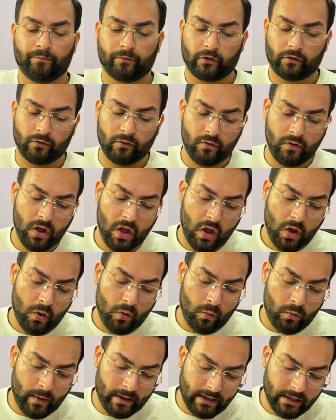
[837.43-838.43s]
So
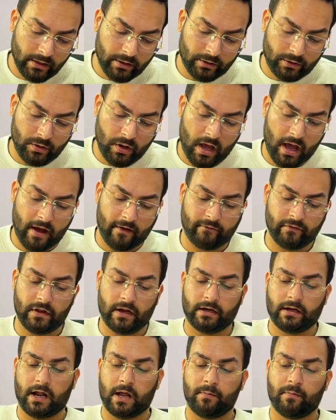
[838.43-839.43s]
very good to have
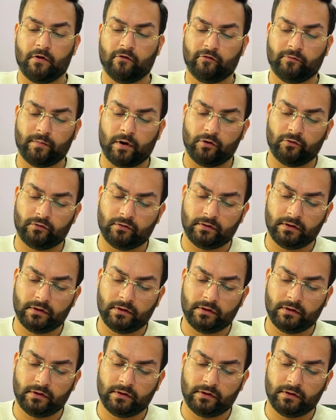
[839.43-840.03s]
that type of spouse.